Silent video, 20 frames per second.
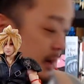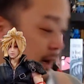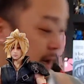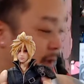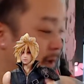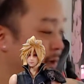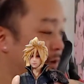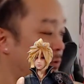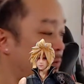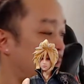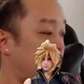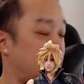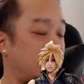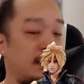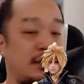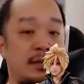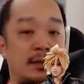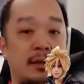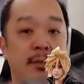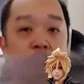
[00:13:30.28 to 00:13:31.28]
I like the way they
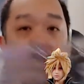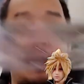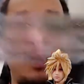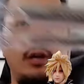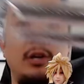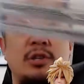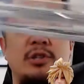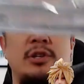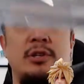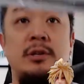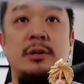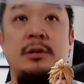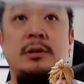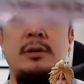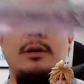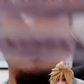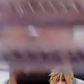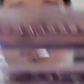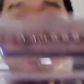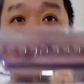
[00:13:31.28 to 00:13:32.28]
did the packaging.
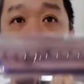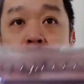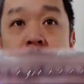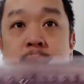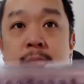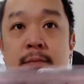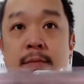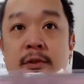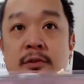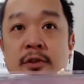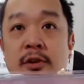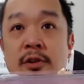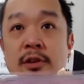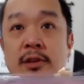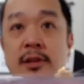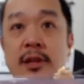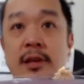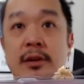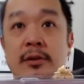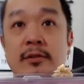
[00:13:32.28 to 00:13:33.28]
It's all
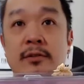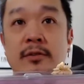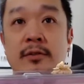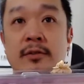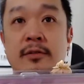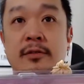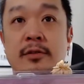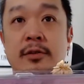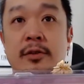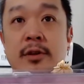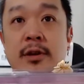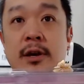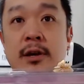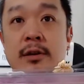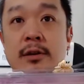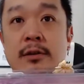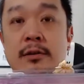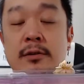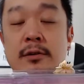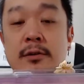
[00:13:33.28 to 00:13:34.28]
in layers, so you kind
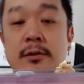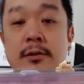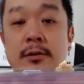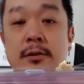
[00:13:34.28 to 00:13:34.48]
of